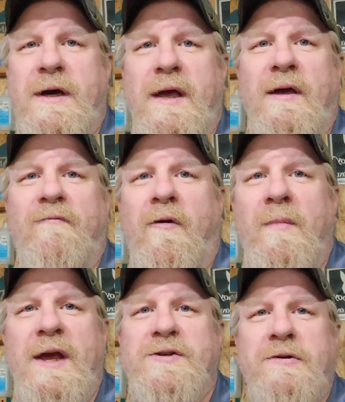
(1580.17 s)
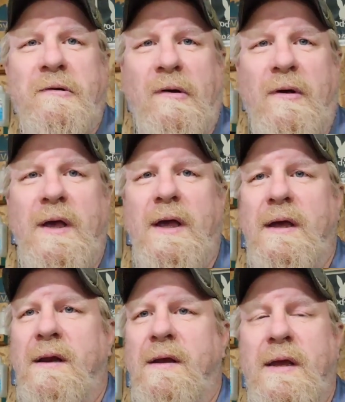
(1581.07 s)
informational
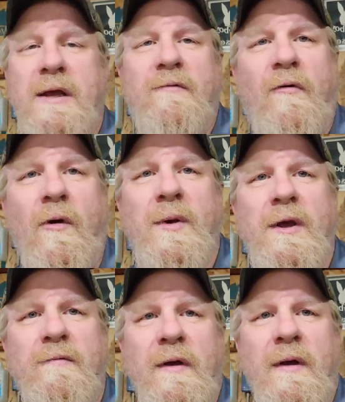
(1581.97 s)
and informative,